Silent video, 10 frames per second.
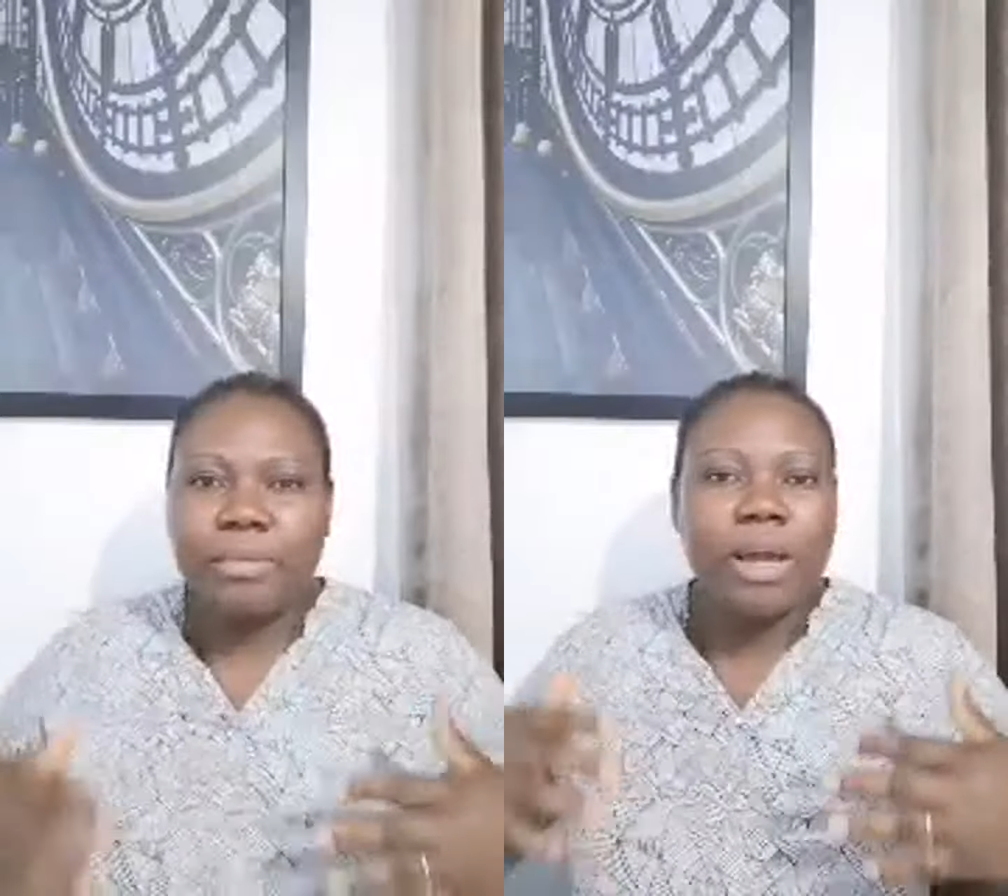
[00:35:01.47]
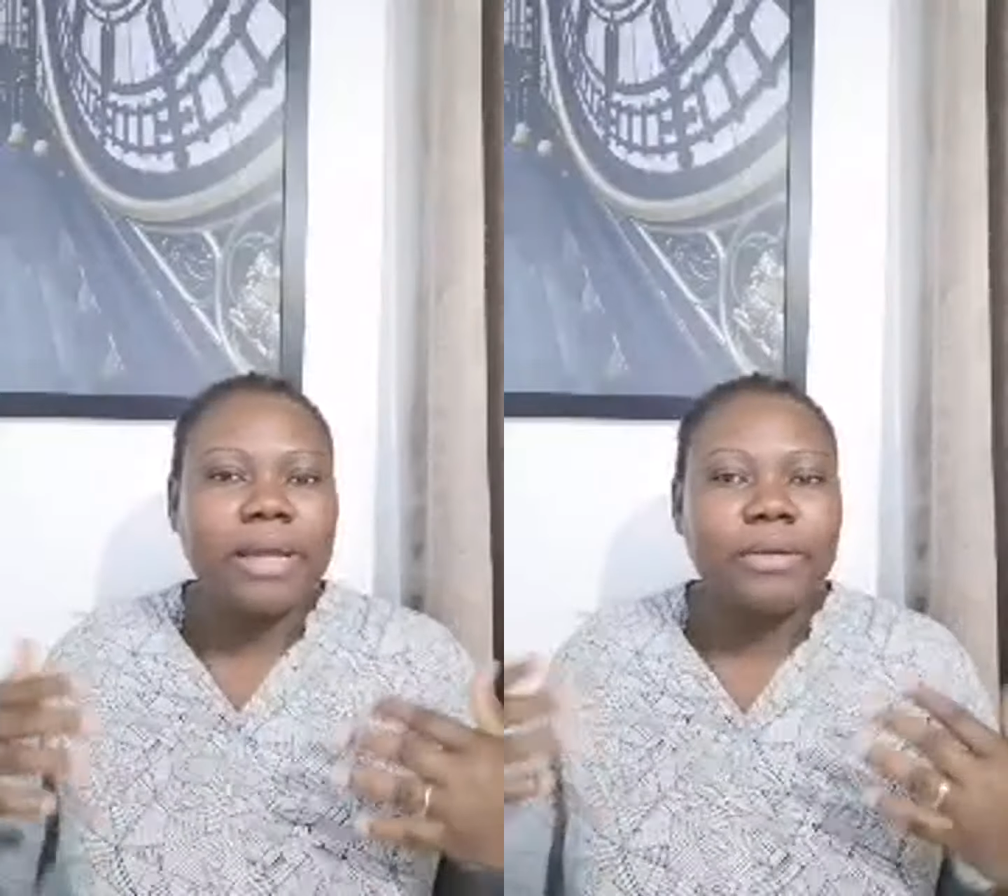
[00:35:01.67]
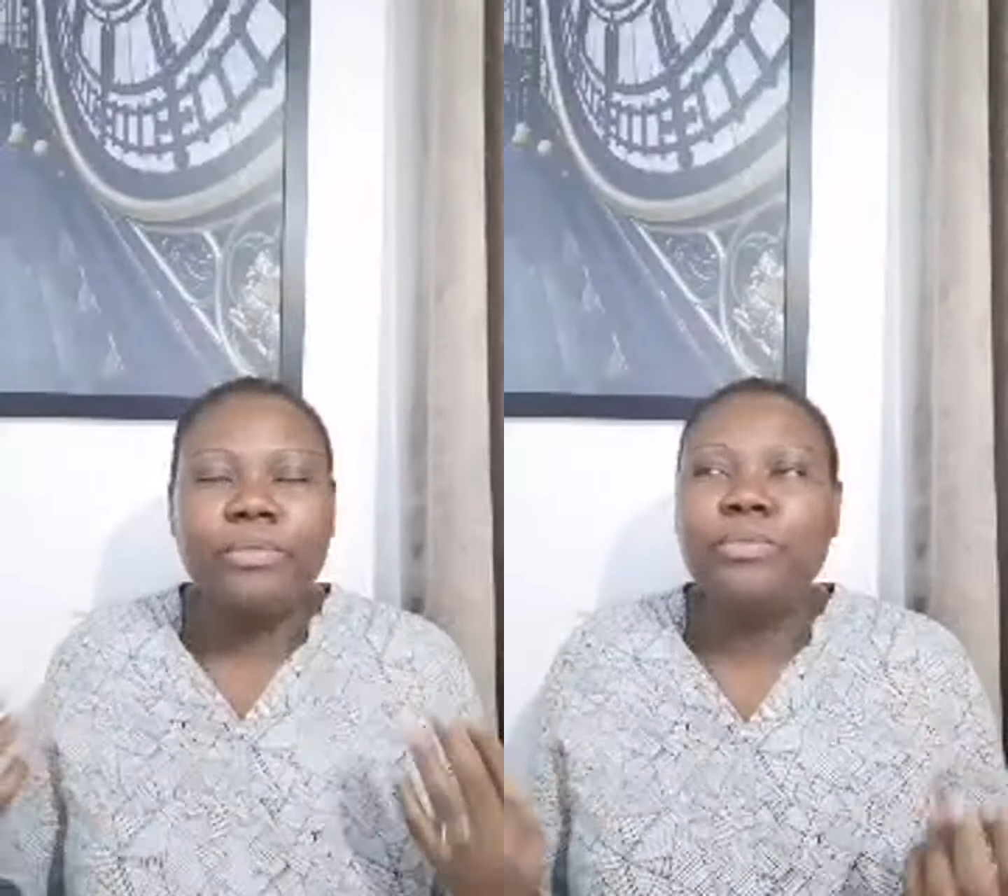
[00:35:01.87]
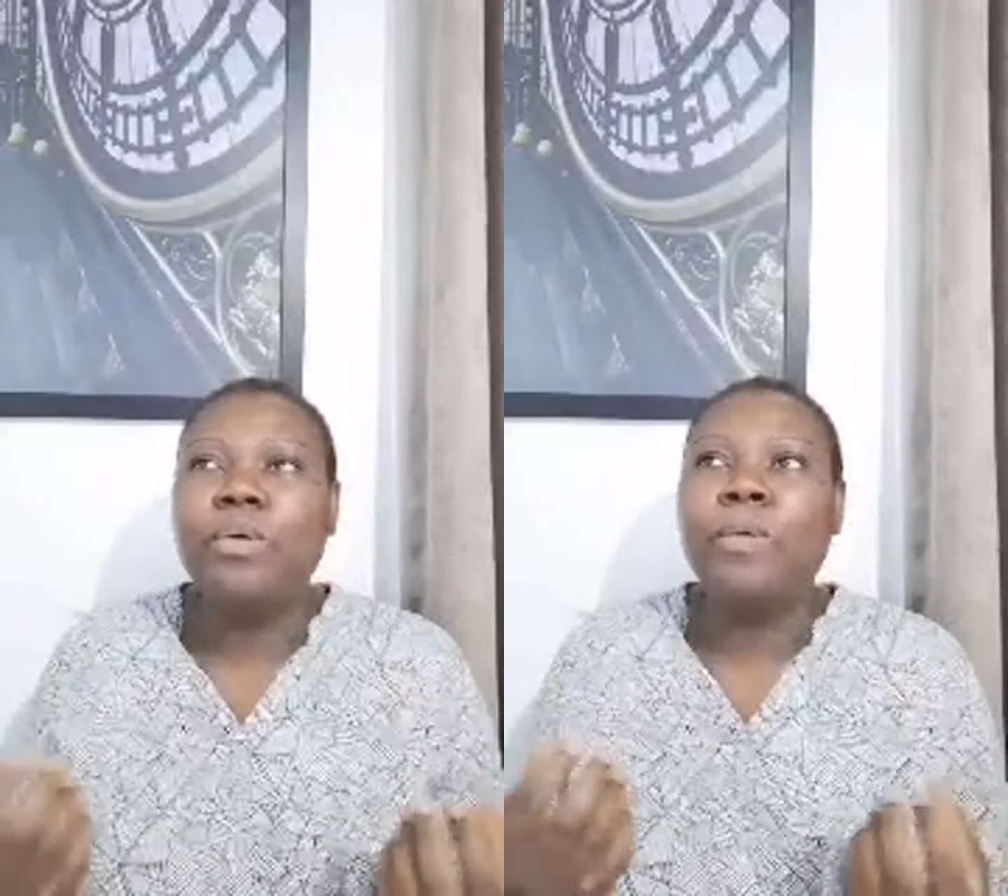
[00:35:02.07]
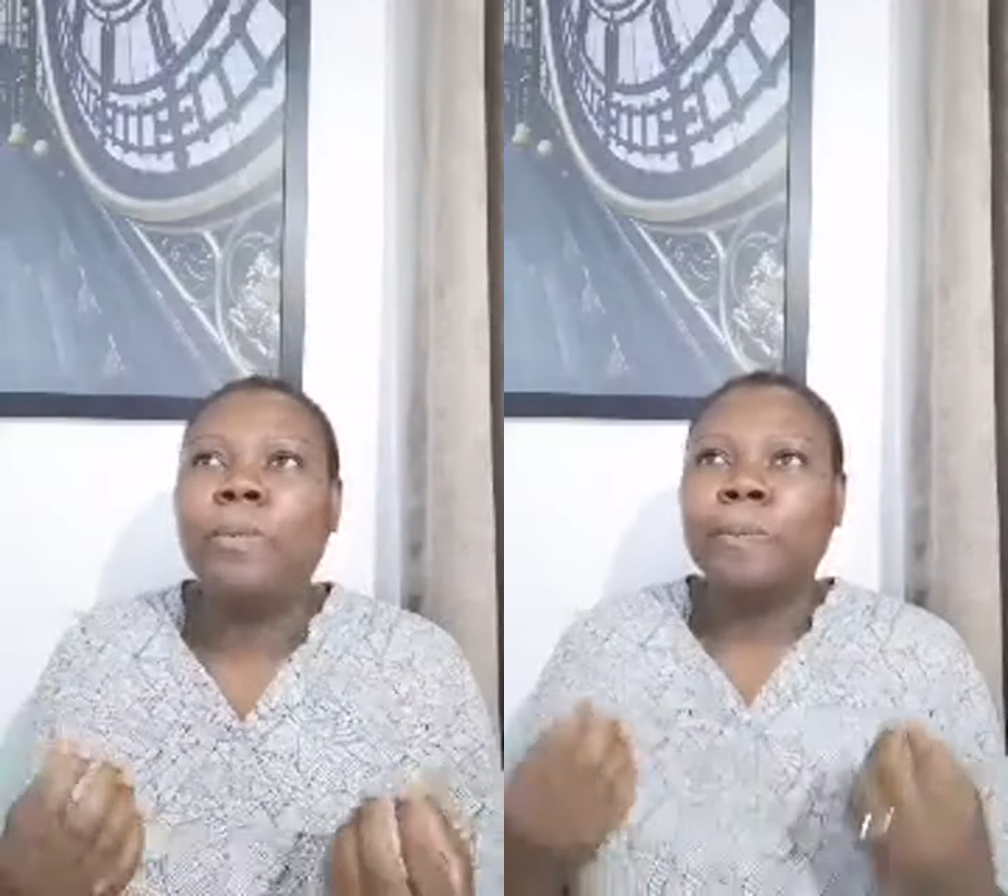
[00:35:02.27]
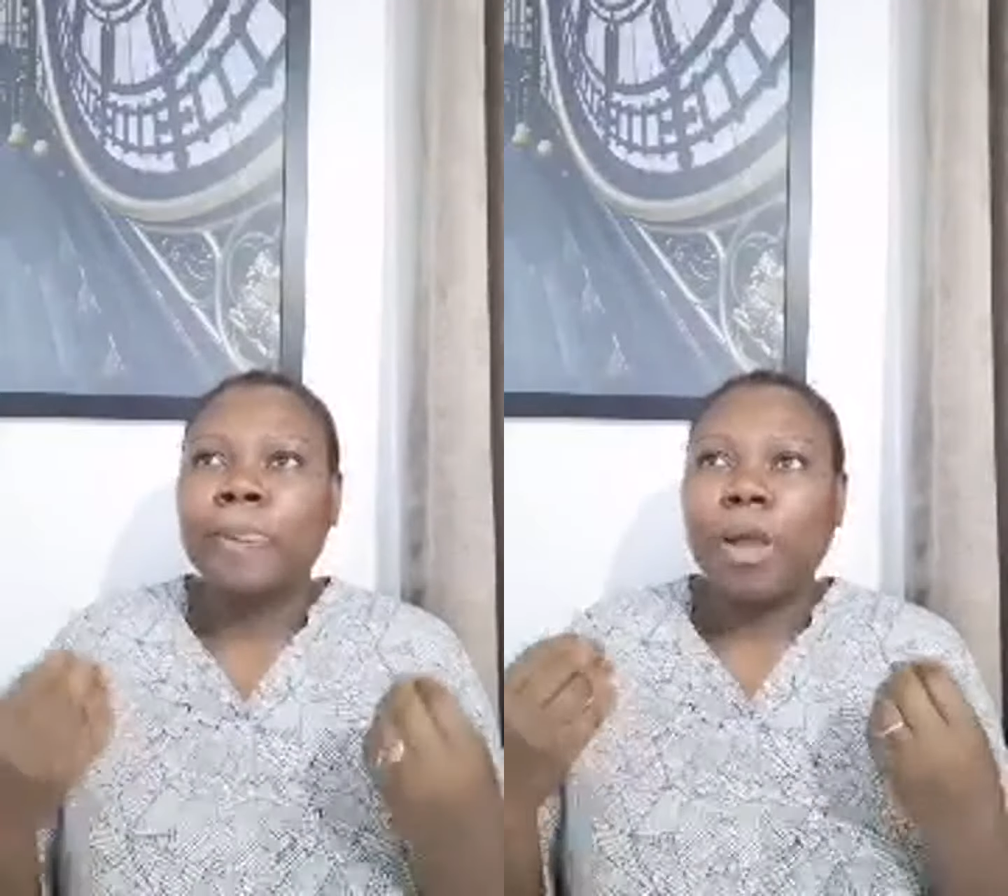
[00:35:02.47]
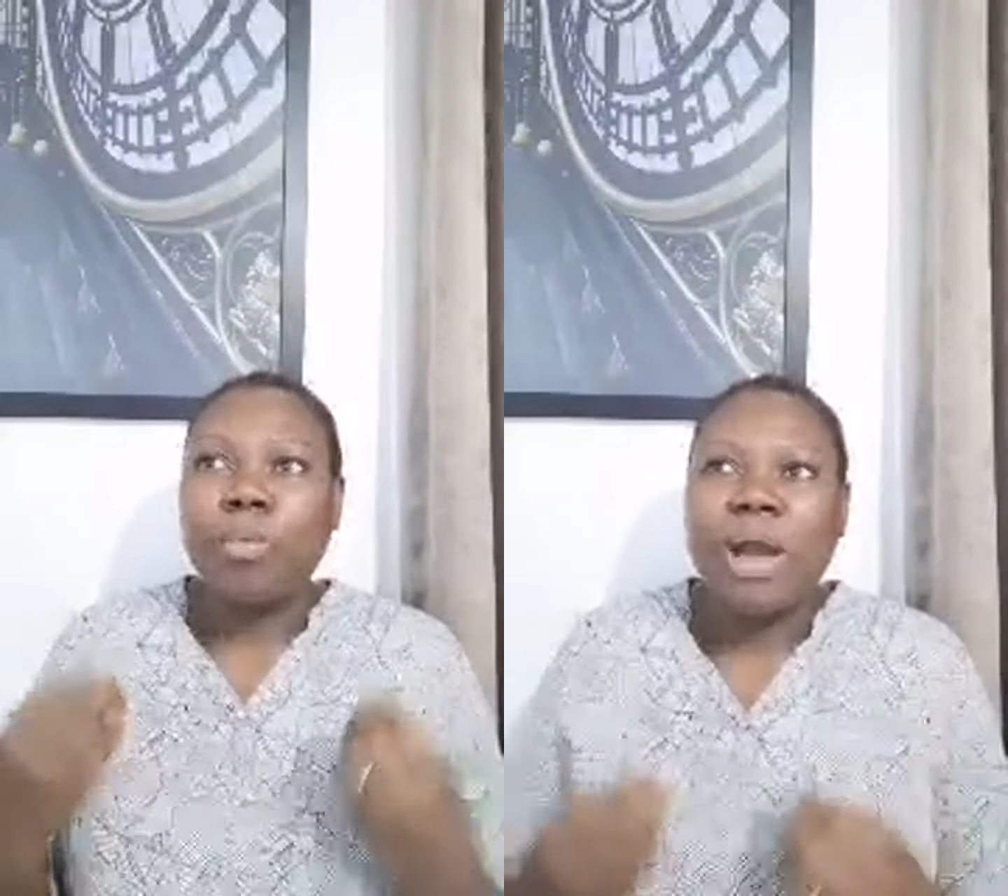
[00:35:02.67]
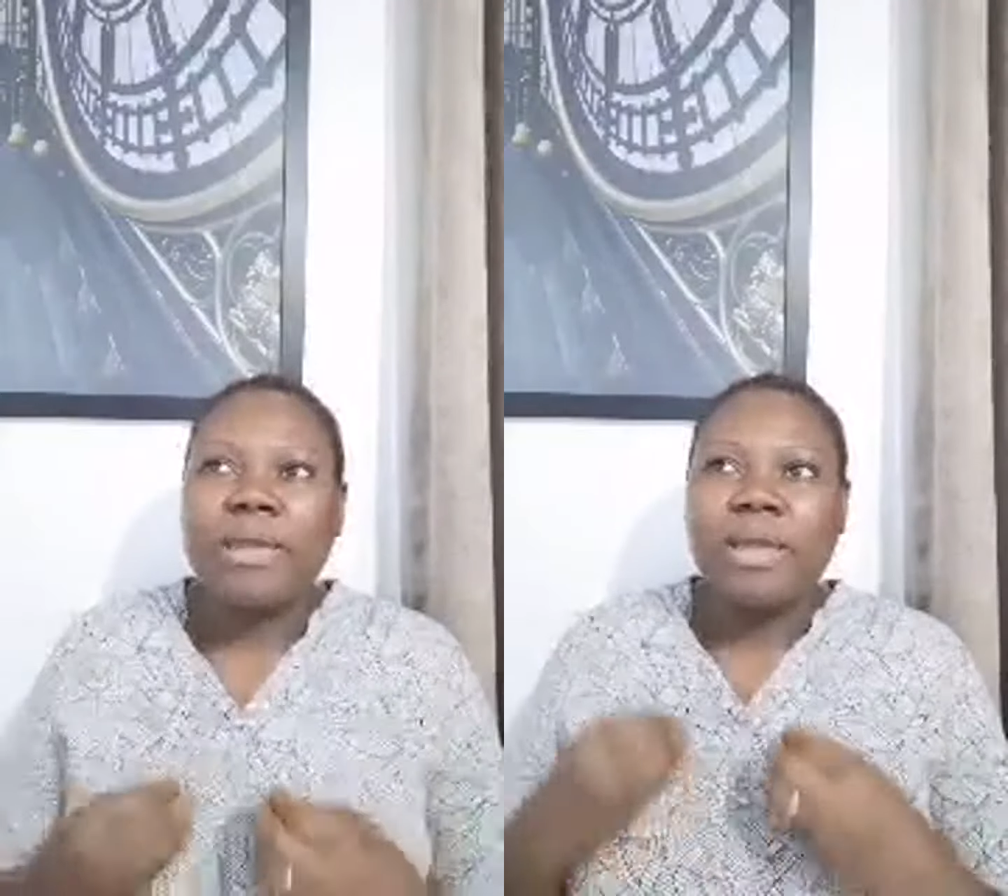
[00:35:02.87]
I don't know
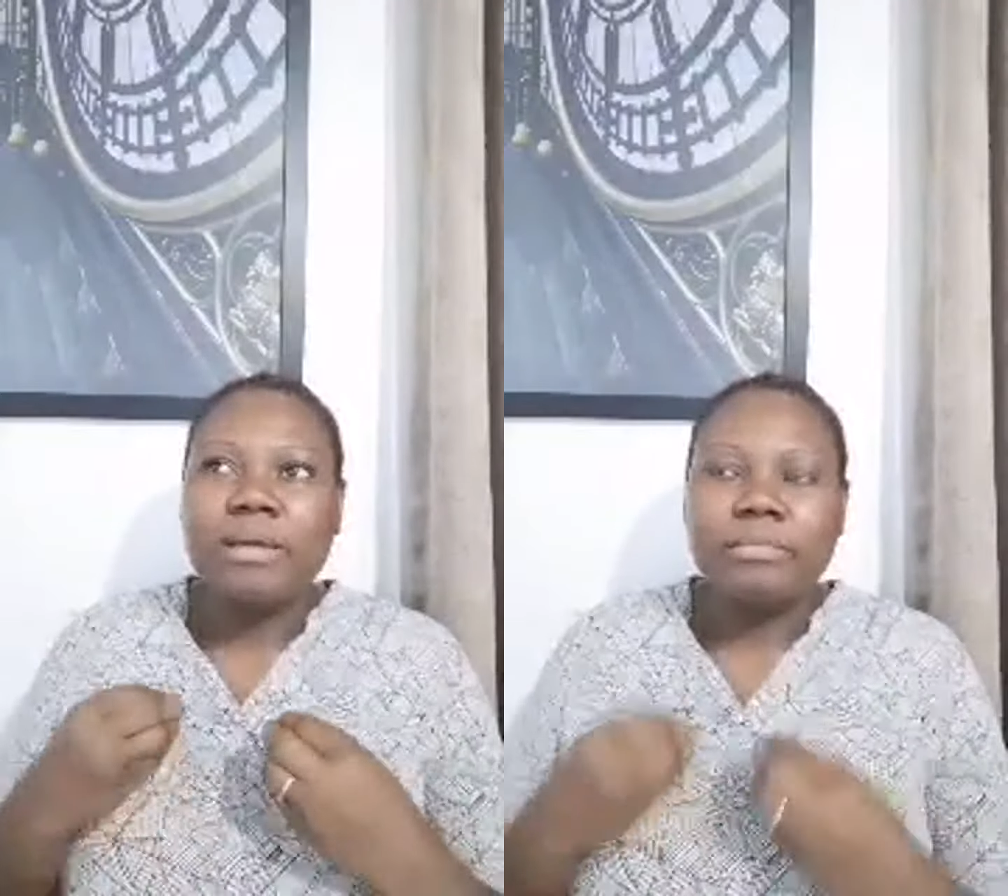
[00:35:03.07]
why